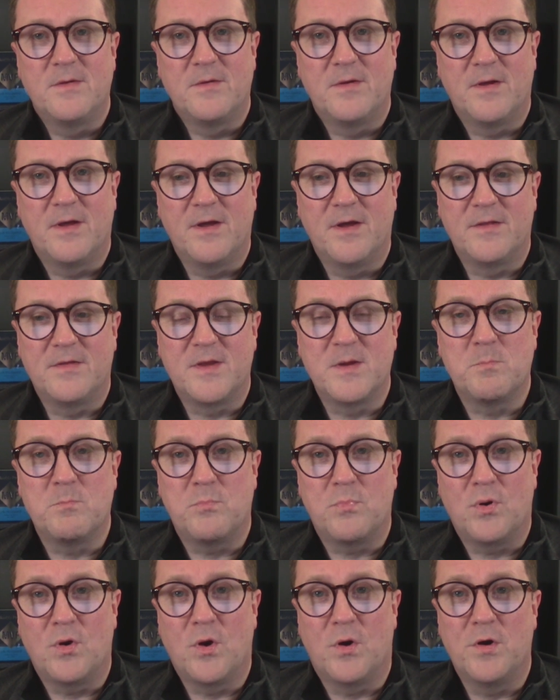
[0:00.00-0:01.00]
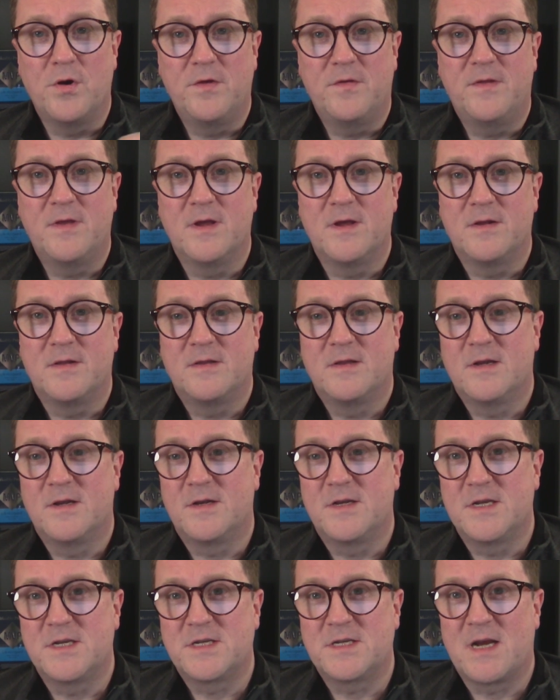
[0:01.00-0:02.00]
deploy the
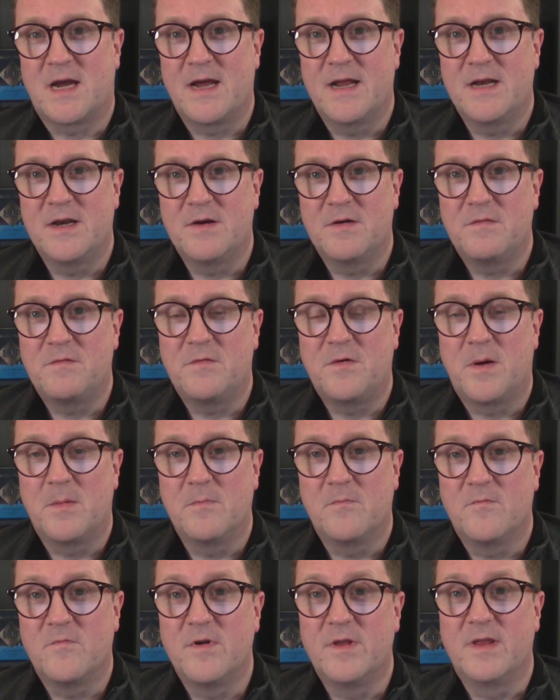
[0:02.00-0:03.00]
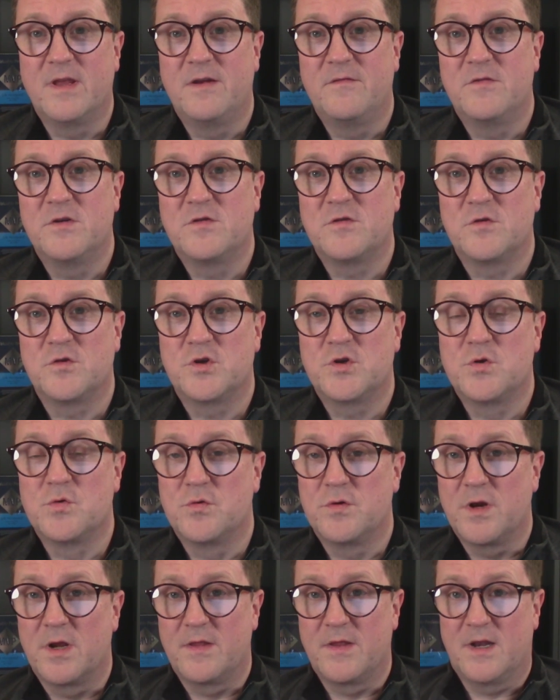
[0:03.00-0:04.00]
designer from within Visual
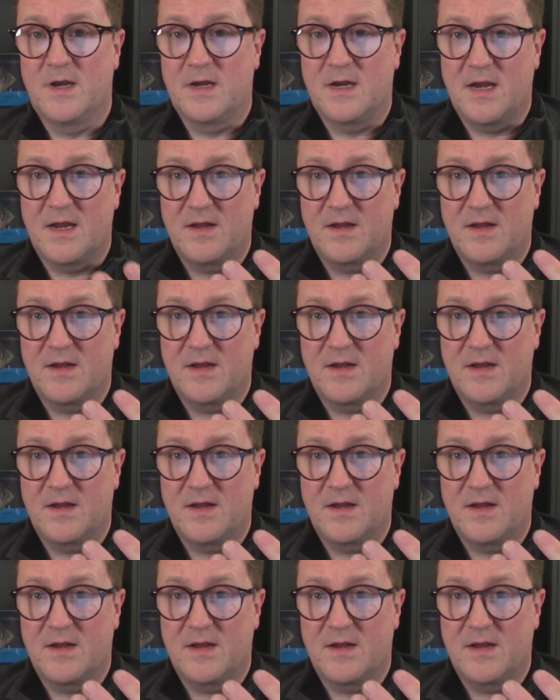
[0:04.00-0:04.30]
Studio and then